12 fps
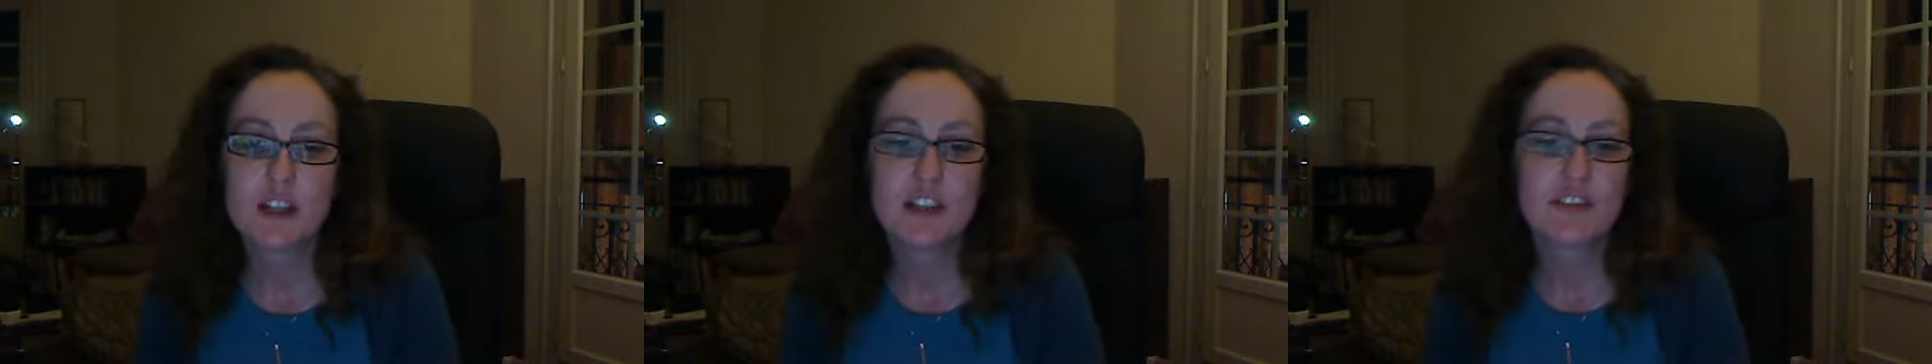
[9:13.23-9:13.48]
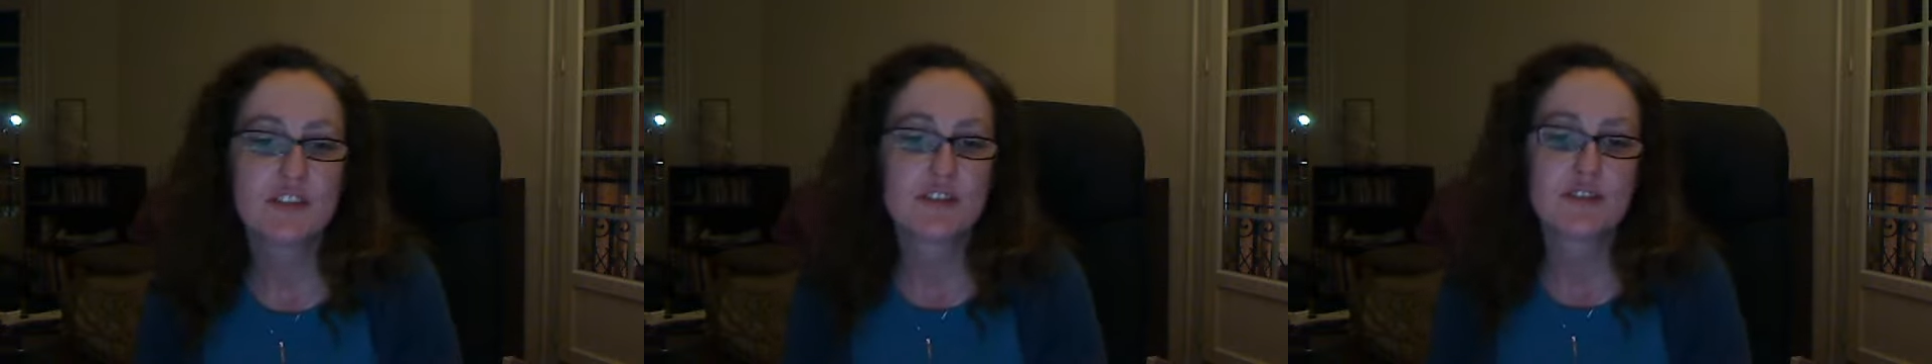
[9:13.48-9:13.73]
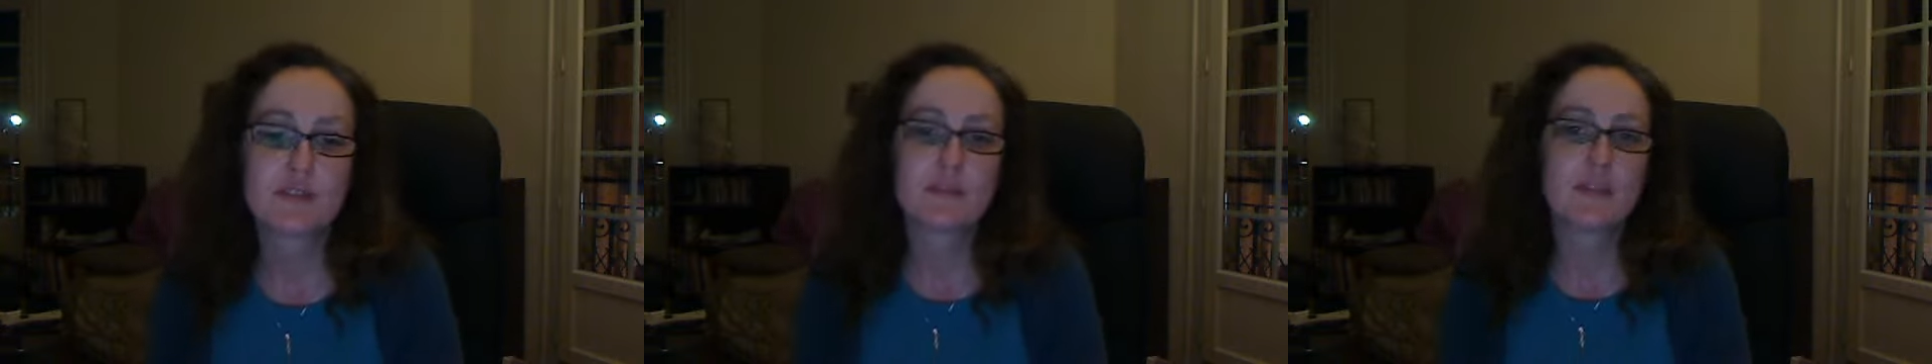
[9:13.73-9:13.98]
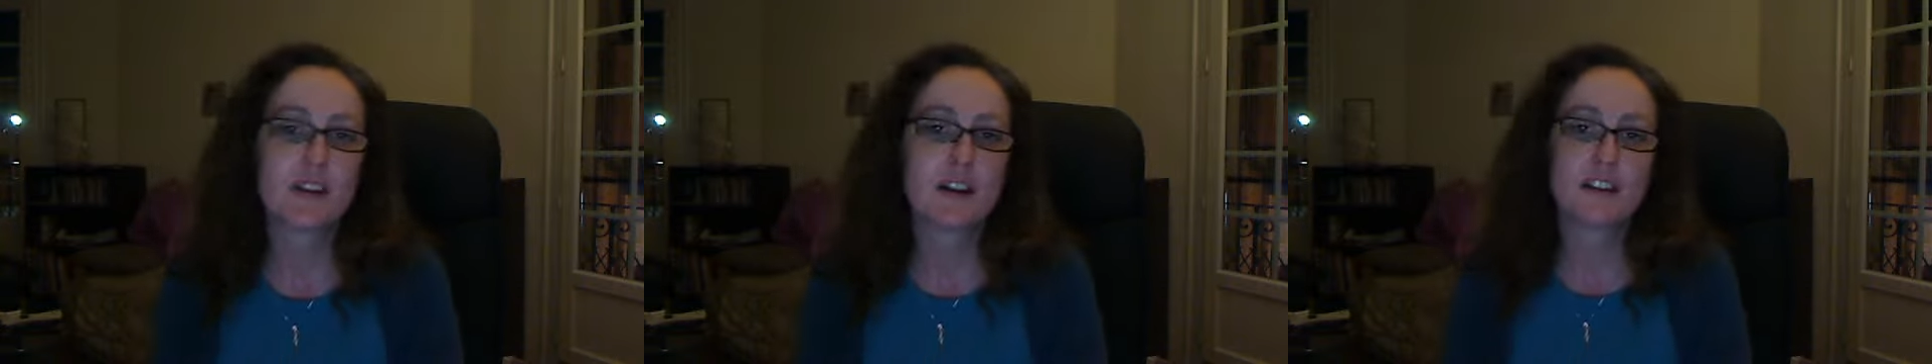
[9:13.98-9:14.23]
If
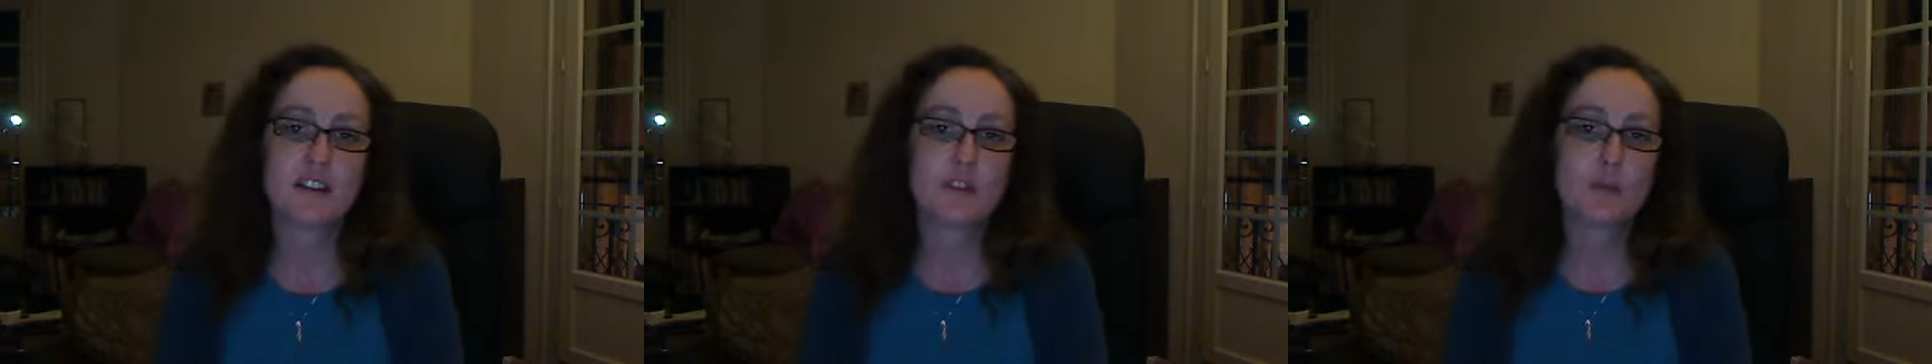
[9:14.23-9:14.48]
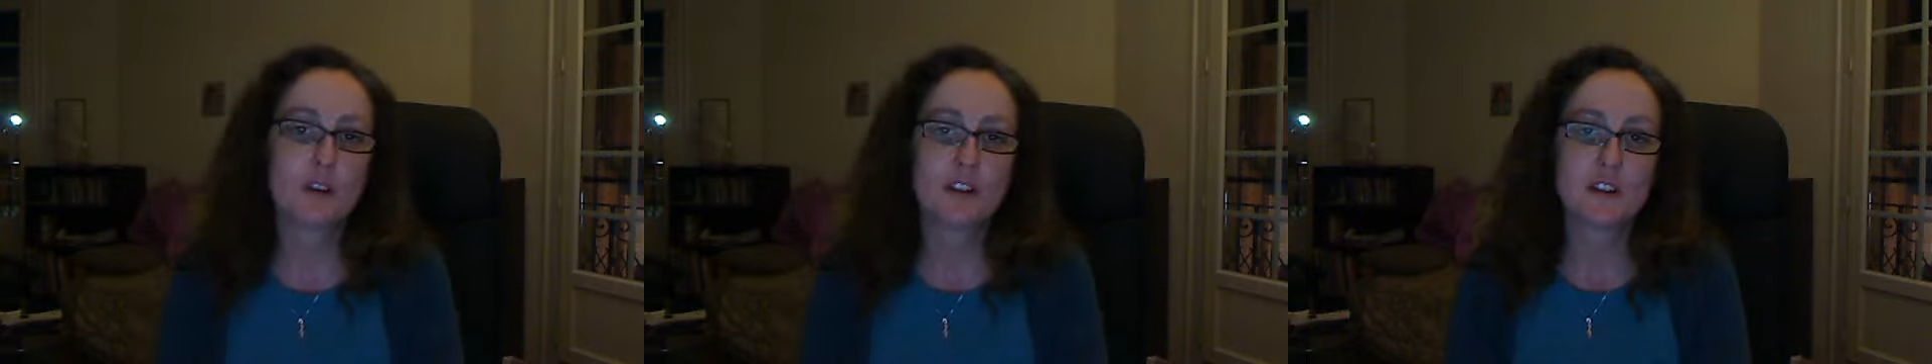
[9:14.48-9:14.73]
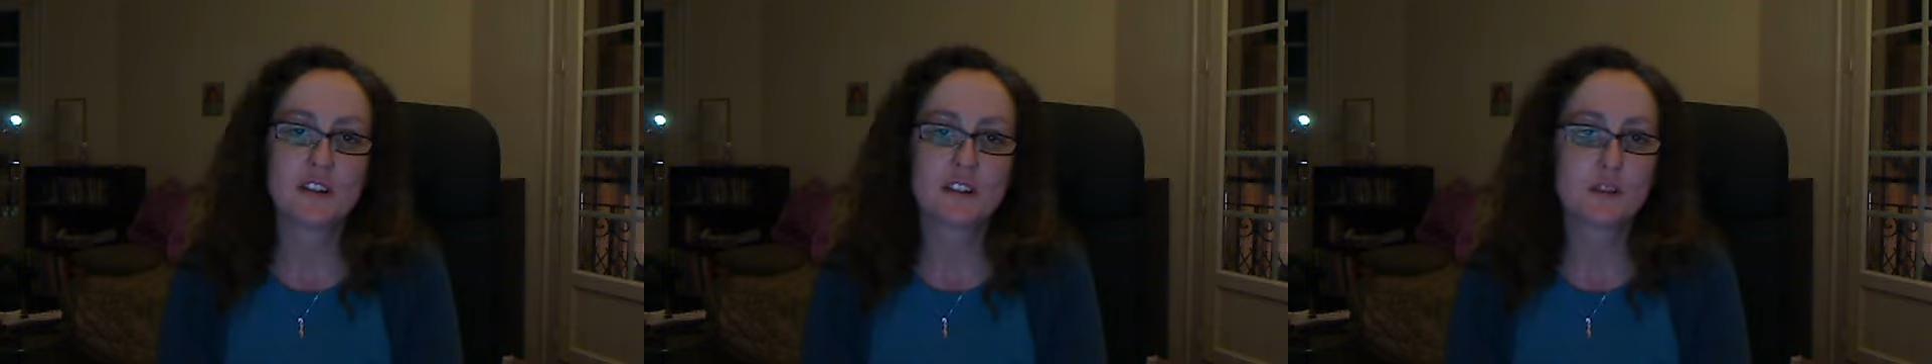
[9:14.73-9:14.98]
you want